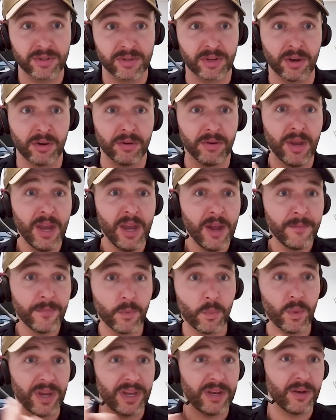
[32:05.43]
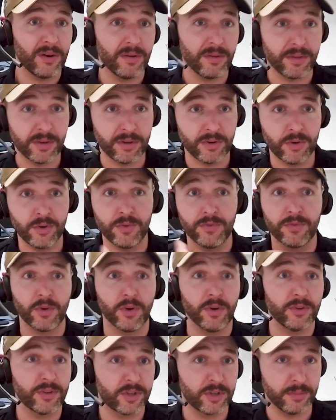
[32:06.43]
So we know that you've
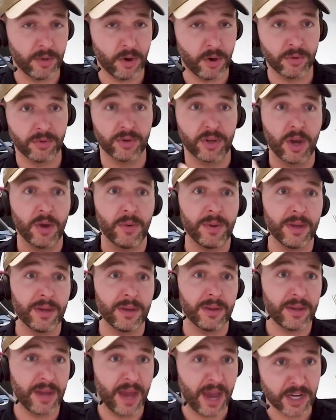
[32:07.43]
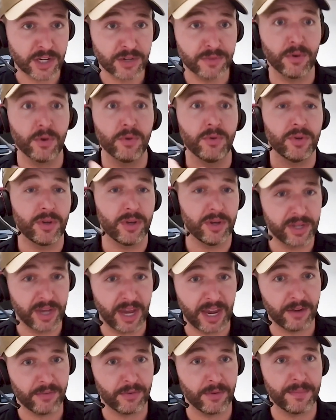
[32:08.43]
got some ongoing cash flow you can
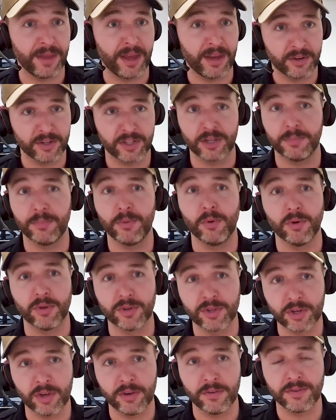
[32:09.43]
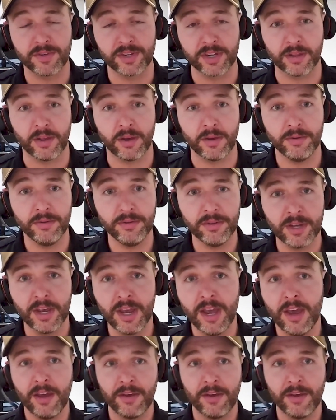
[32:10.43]
take from that to support servicing loans.